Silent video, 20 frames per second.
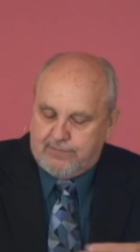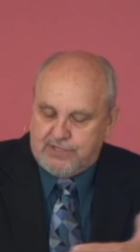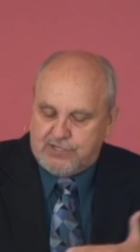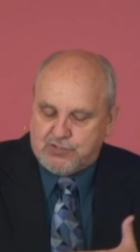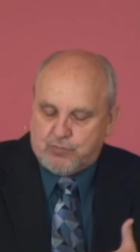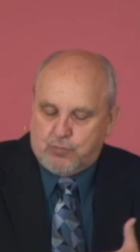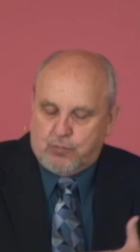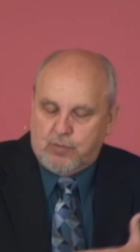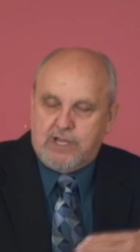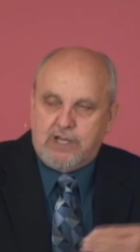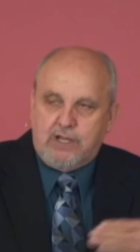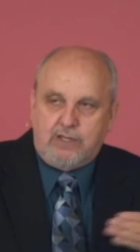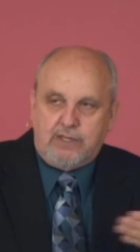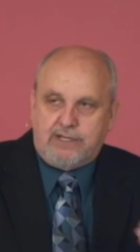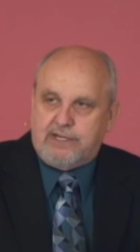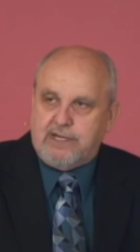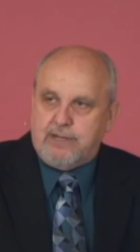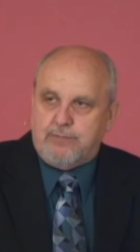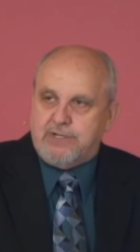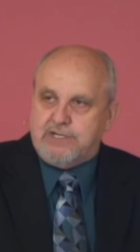of His
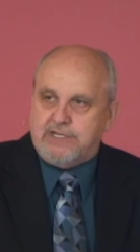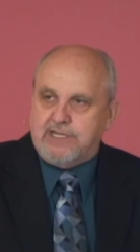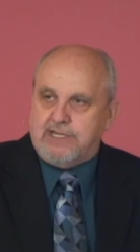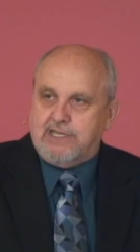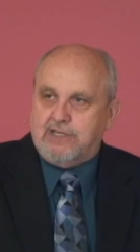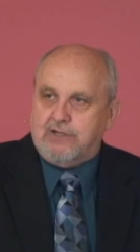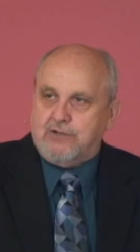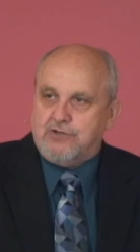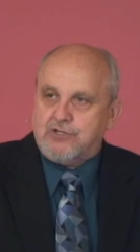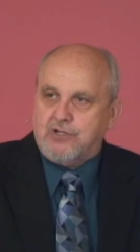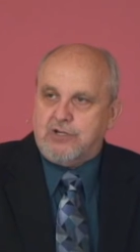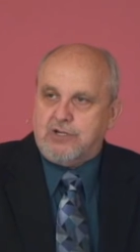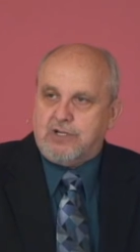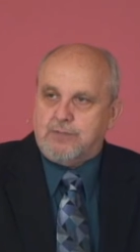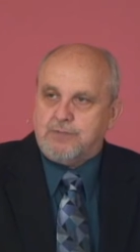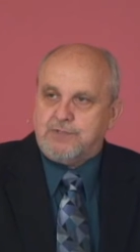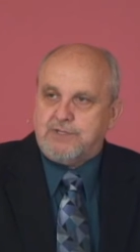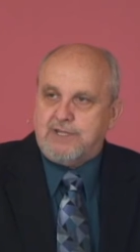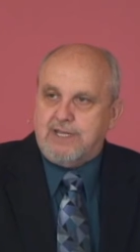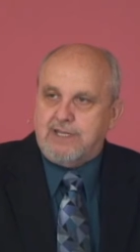will in any particular
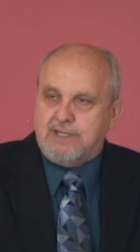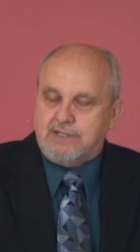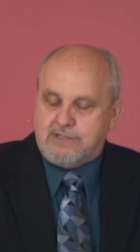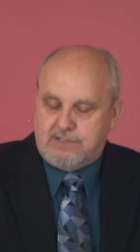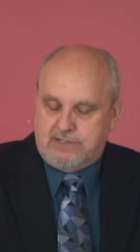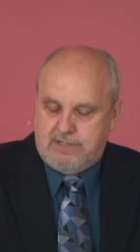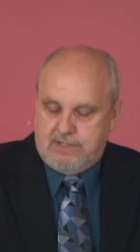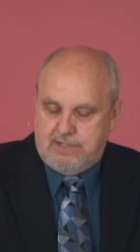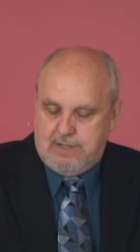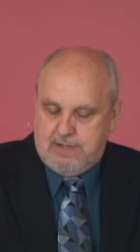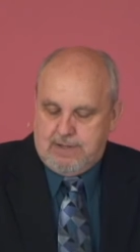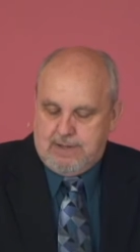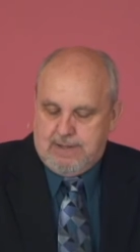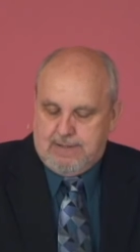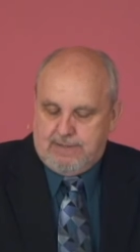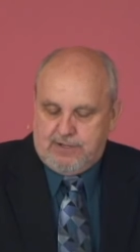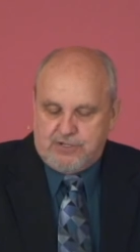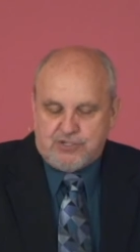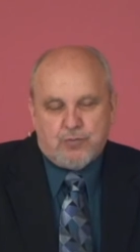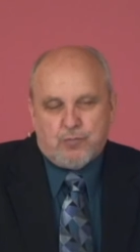circumstance.
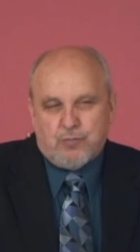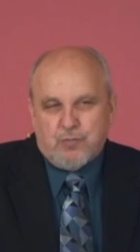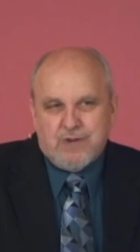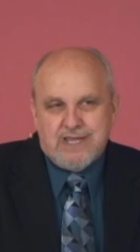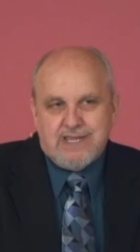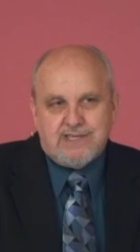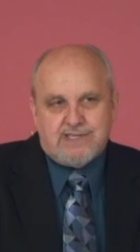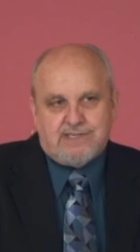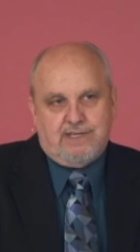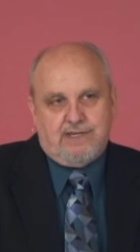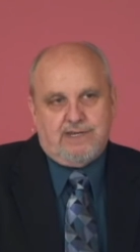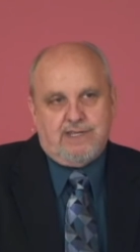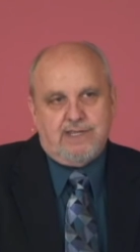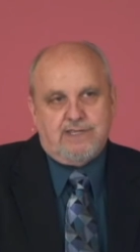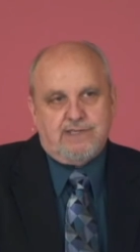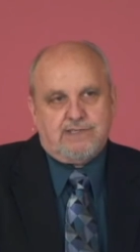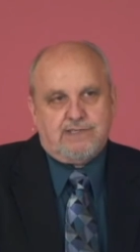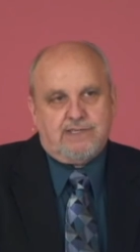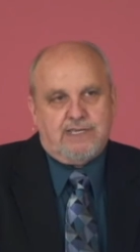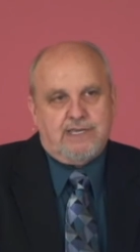There's a reason
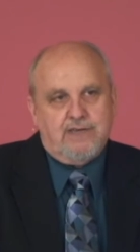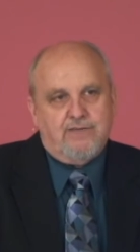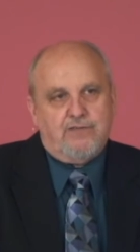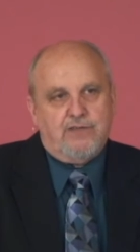He's